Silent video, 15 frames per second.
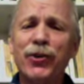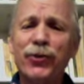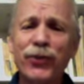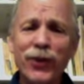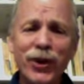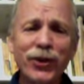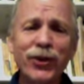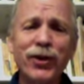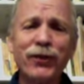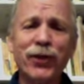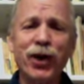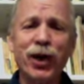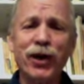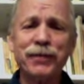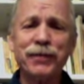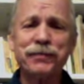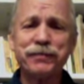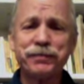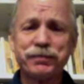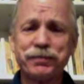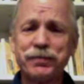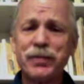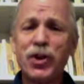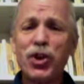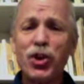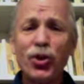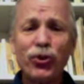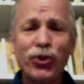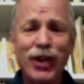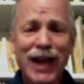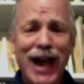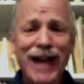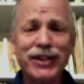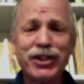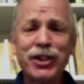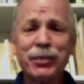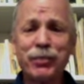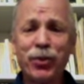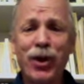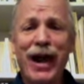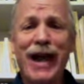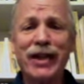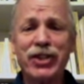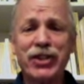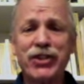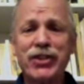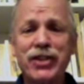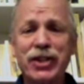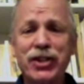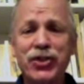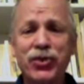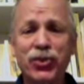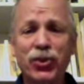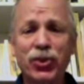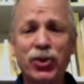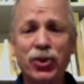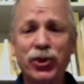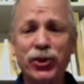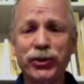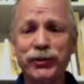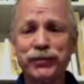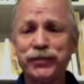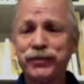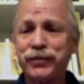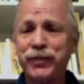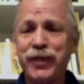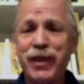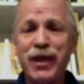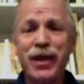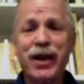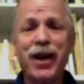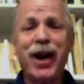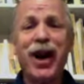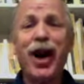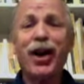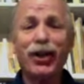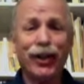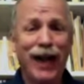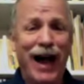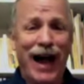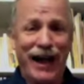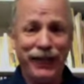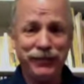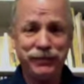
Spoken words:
First of all, you've got to practice these rules a lot.